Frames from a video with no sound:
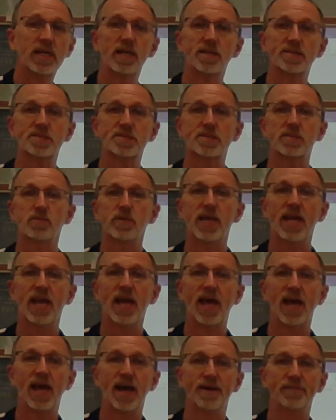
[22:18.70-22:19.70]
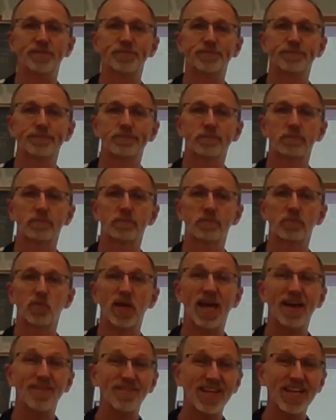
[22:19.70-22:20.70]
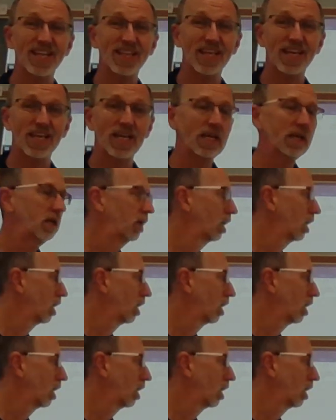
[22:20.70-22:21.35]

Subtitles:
else do we have? Do we have anything?